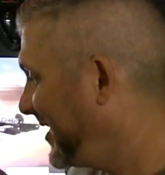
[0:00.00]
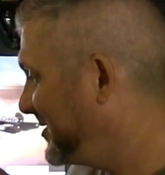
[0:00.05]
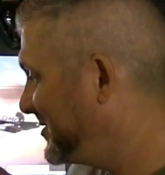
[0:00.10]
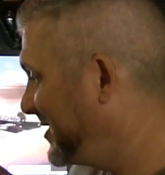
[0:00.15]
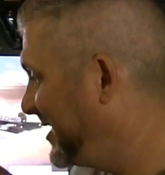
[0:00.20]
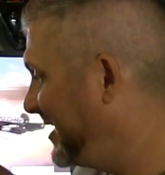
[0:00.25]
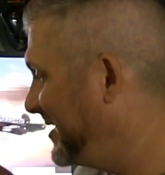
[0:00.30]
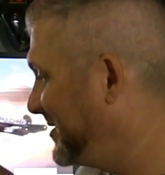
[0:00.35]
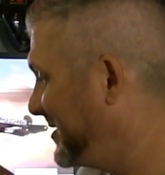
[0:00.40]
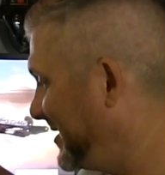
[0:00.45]

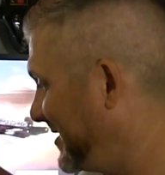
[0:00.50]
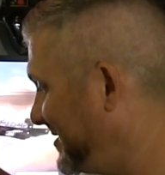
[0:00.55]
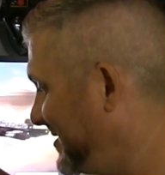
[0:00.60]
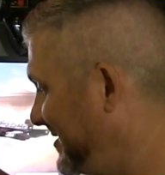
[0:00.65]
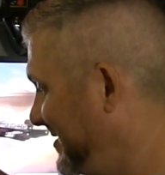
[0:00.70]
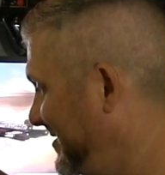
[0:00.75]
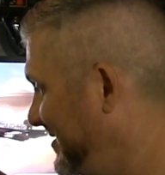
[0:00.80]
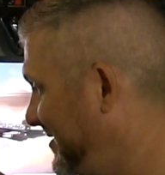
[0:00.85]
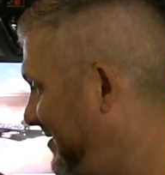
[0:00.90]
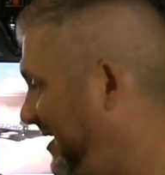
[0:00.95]
to get
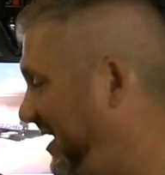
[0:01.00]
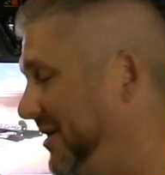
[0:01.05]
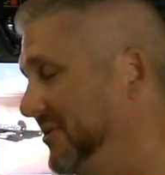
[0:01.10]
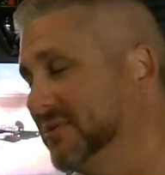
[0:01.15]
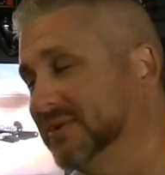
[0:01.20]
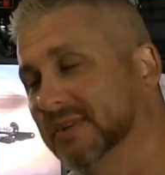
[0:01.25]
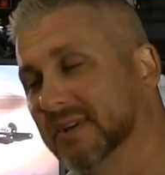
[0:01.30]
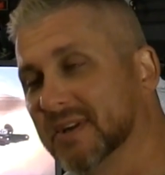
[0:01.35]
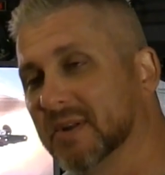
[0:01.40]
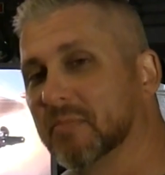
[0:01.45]
this, so I'll
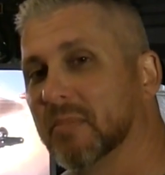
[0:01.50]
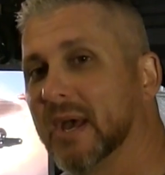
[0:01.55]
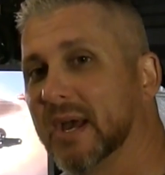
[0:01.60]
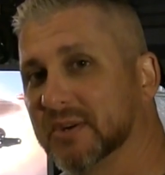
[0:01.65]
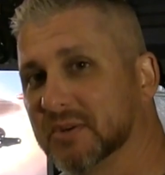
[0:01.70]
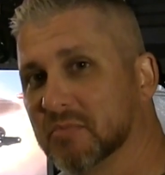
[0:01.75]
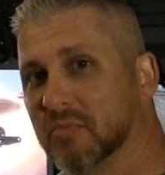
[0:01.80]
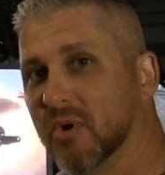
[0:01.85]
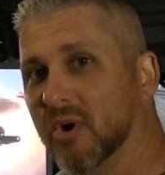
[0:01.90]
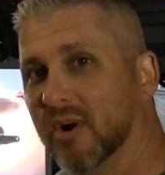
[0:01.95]
send it
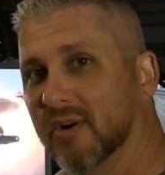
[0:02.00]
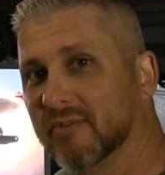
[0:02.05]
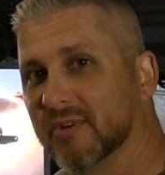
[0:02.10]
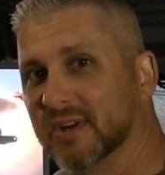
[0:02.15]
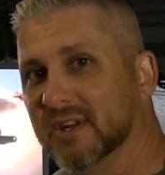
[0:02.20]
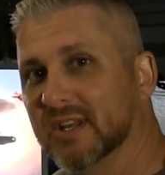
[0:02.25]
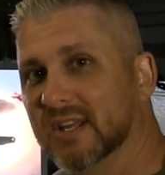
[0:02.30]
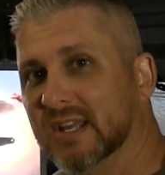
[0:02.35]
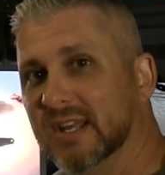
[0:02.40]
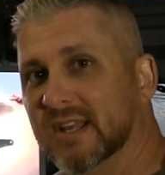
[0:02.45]
back to
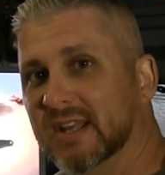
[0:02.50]
Marvin,